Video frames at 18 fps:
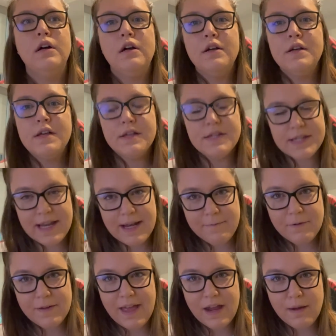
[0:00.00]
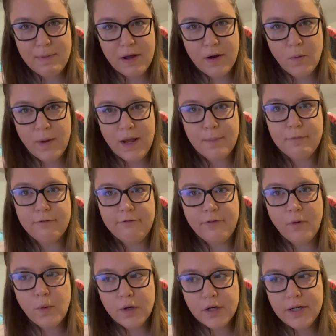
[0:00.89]
sign up for that about a week
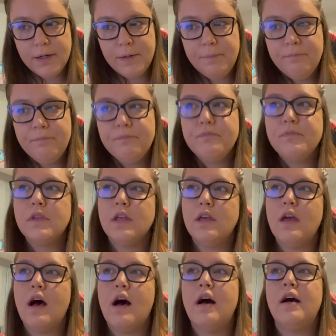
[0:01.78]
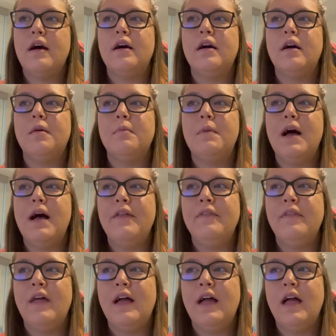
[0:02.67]
before.
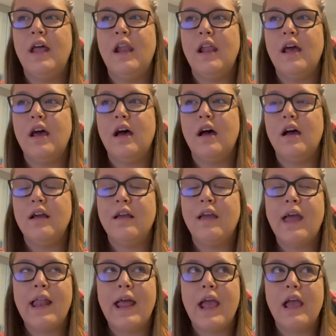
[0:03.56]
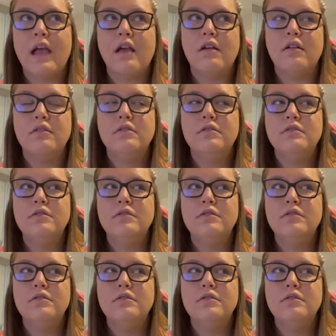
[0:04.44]
And then getting